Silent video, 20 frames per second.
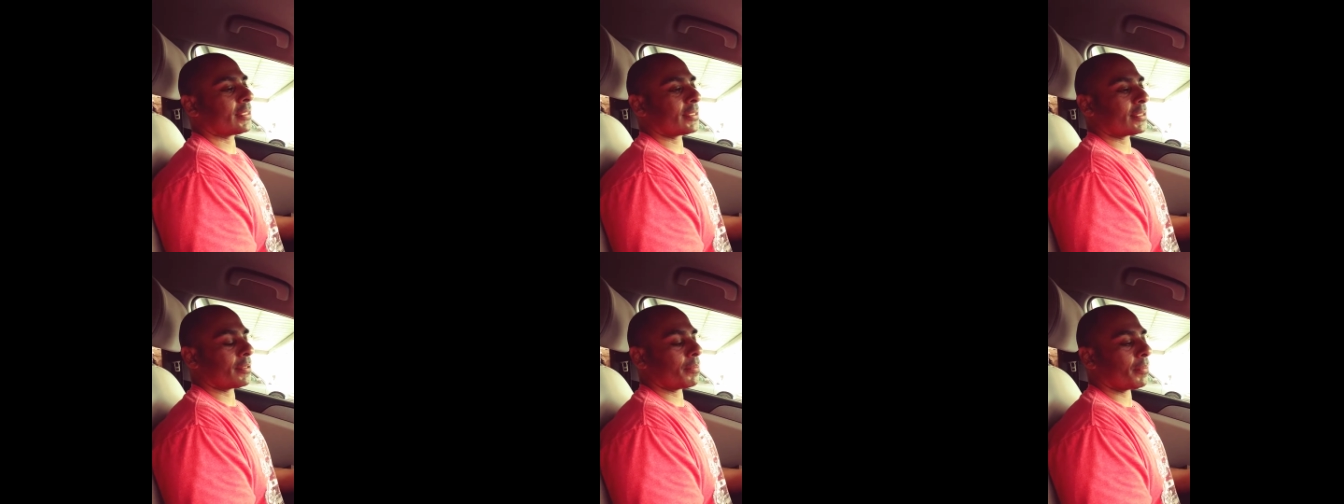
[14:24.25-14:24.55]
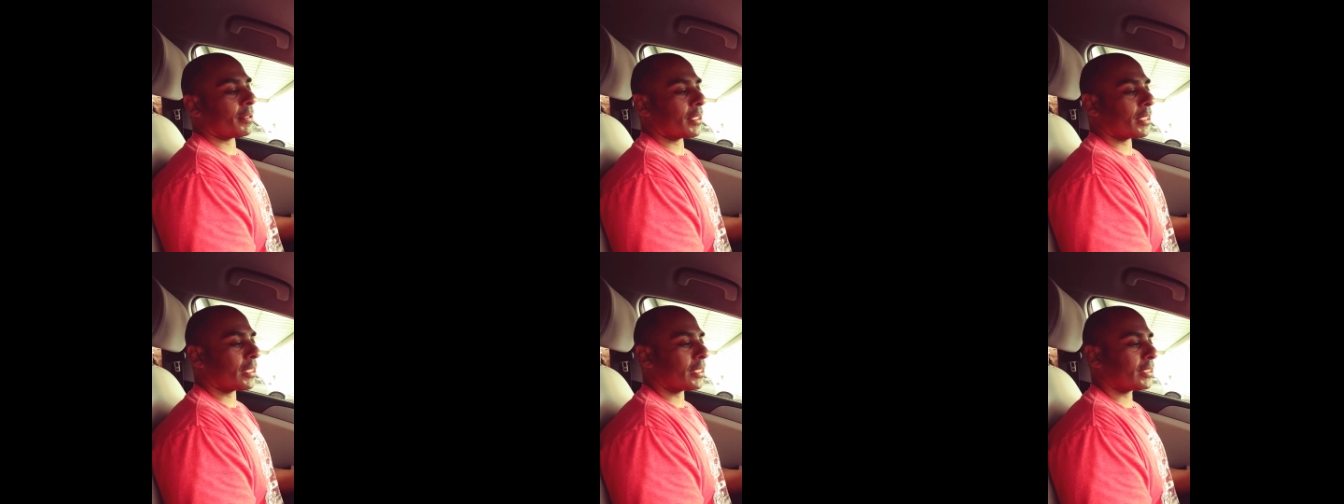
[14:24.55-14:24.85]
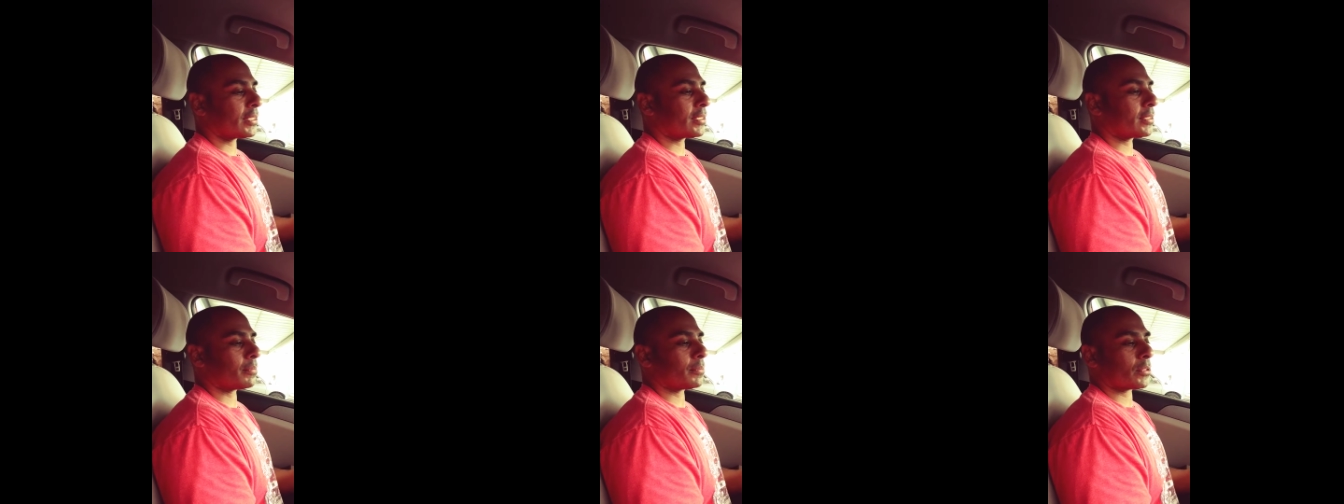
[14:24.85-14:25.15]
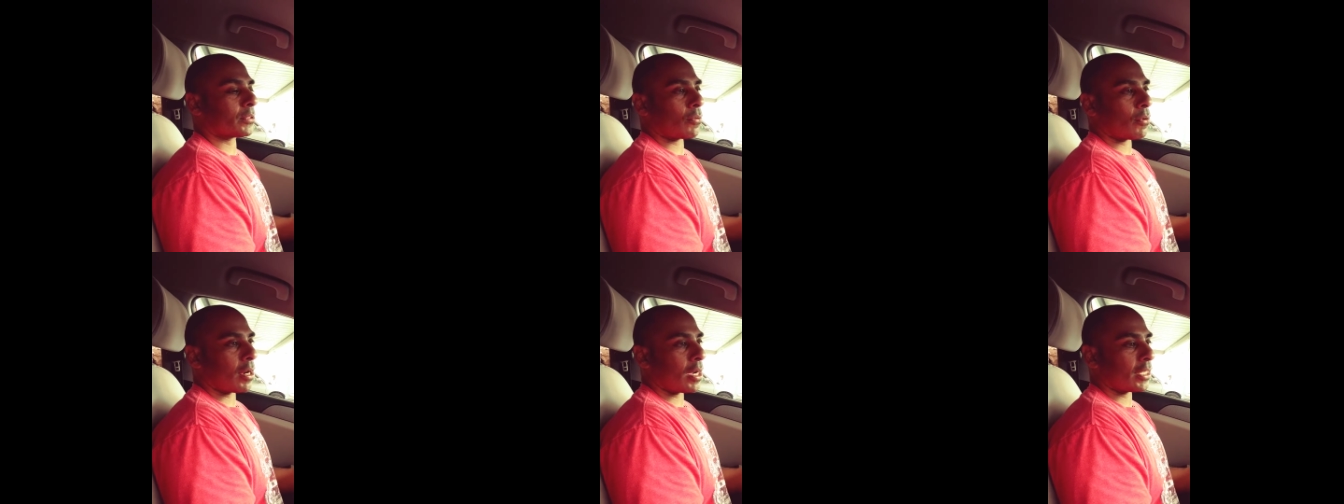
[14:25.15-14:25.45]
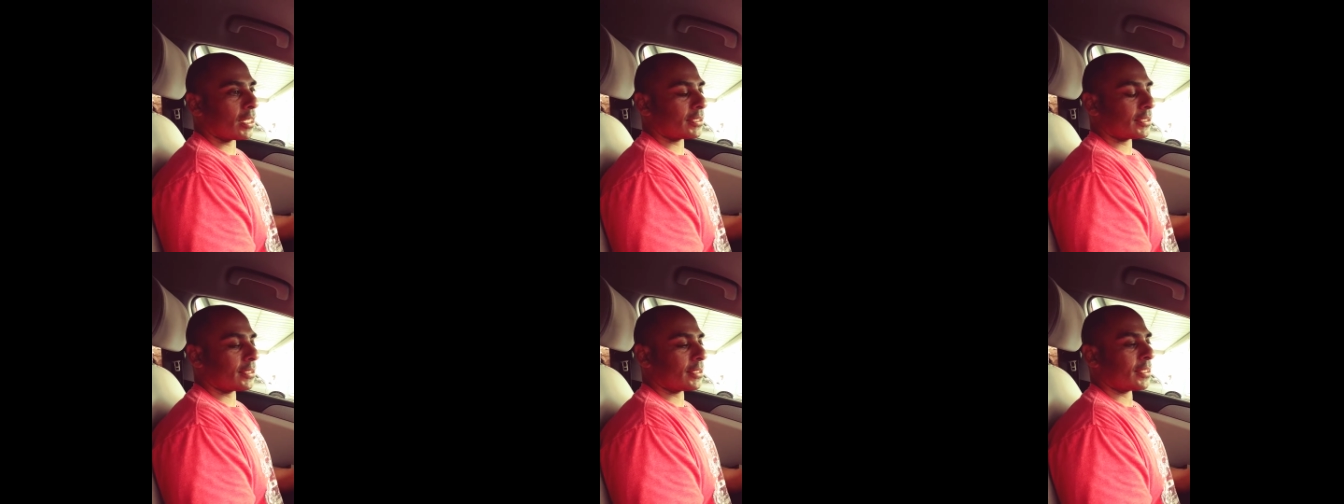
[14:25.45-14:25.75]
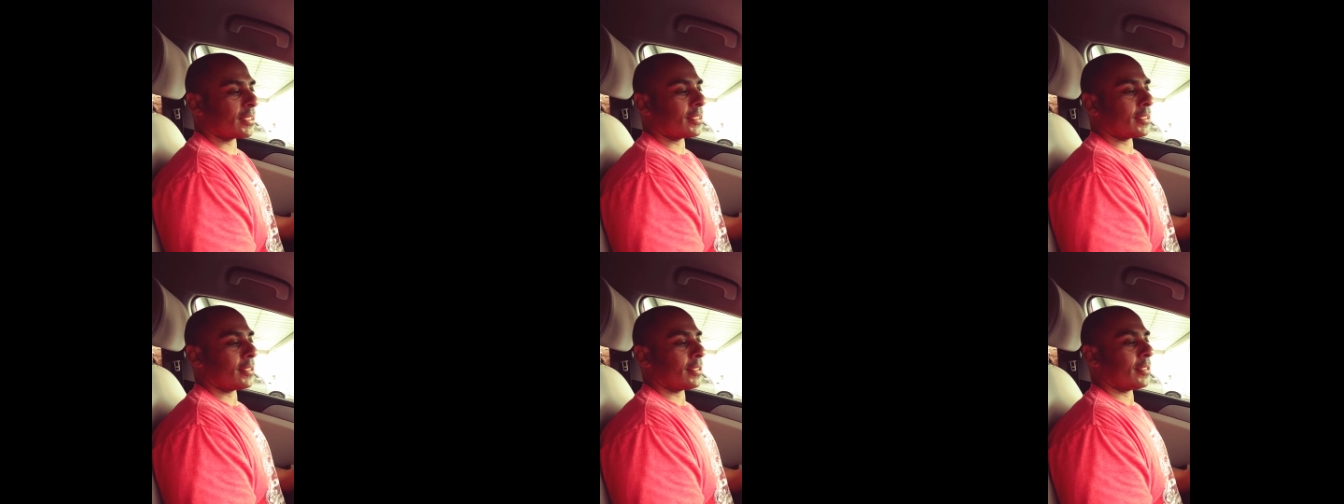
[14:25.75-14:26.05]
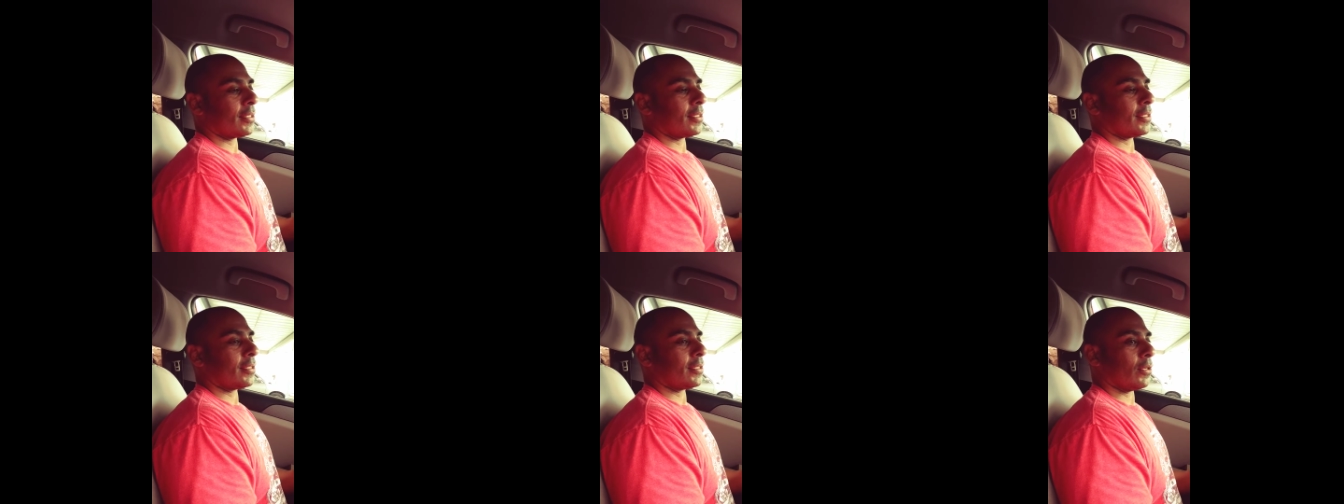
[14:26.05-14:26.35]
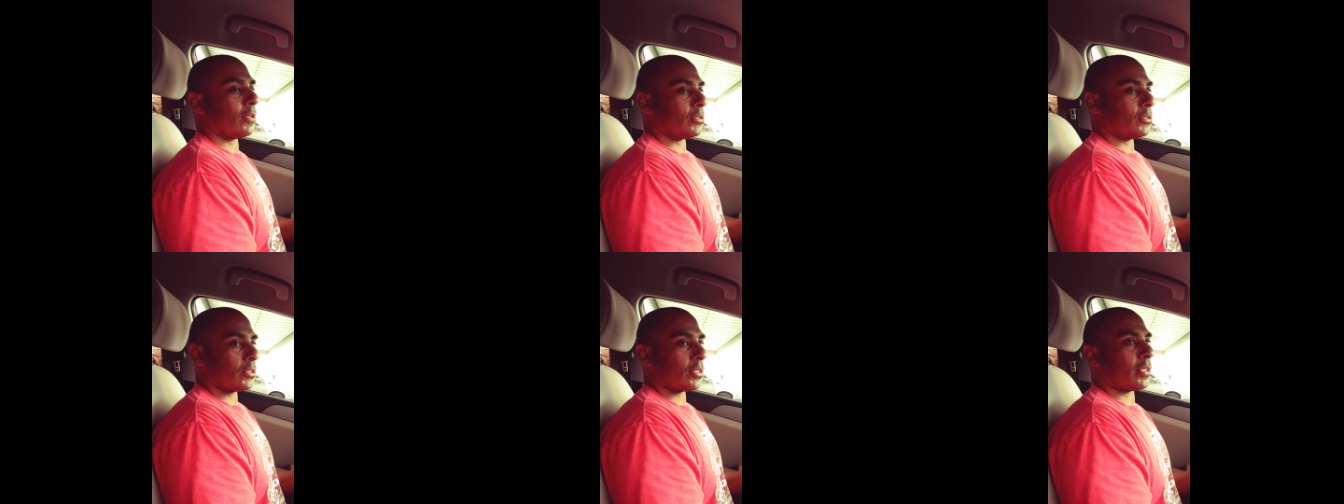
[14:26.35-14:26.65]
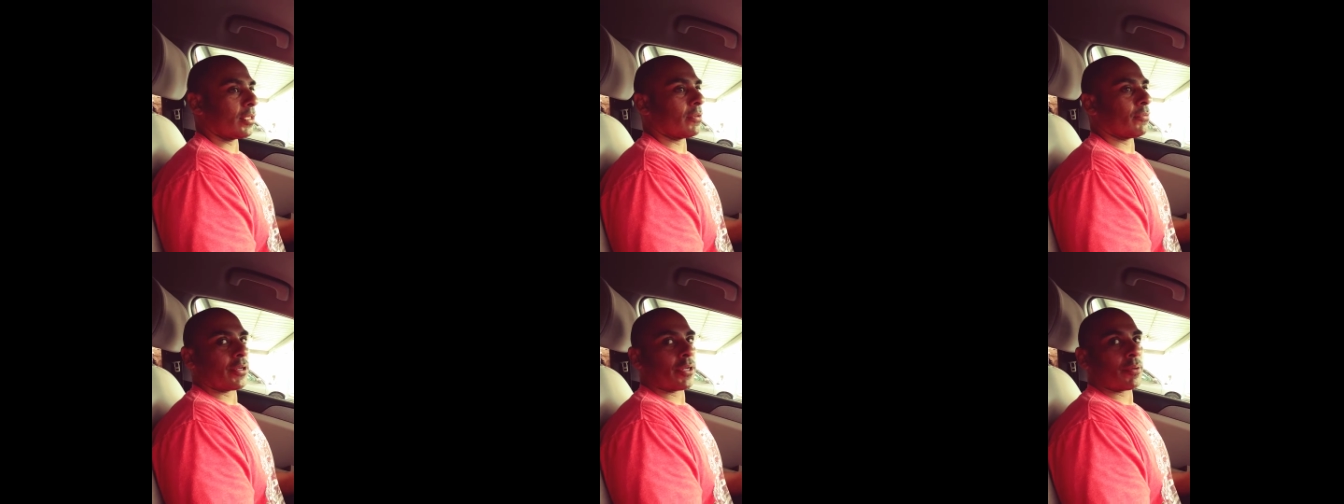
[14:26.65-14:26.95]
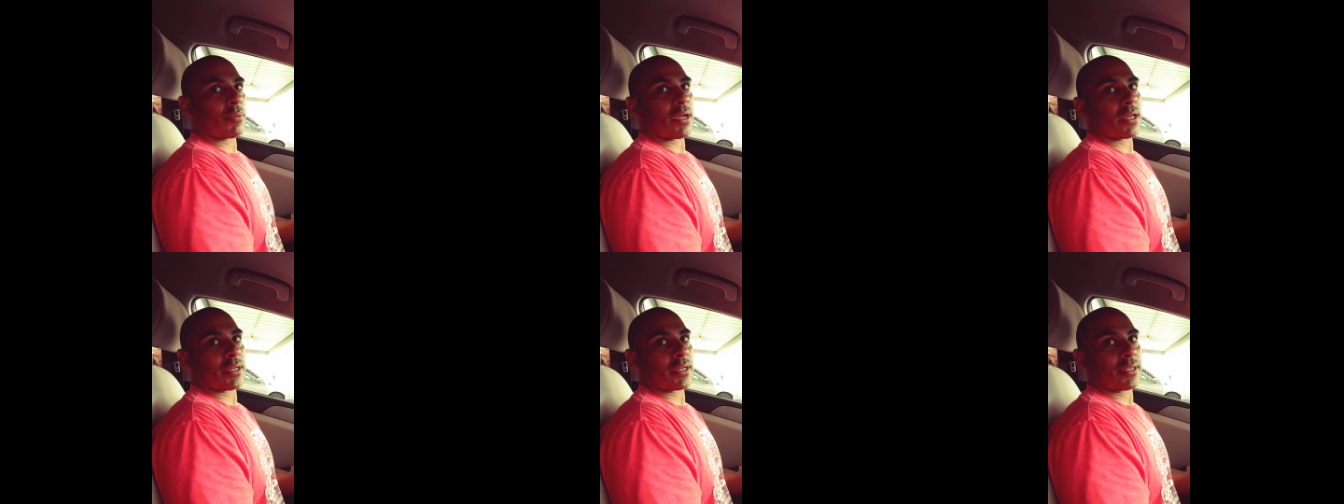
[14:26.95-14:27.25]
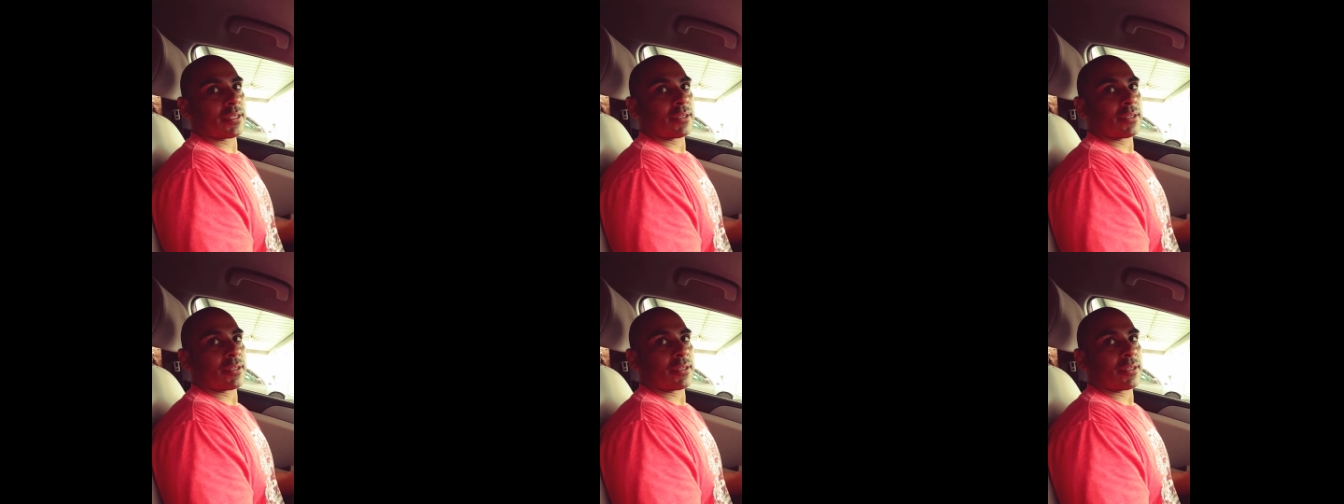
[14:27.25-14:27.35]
some lunge, some squats. Those are good for your body.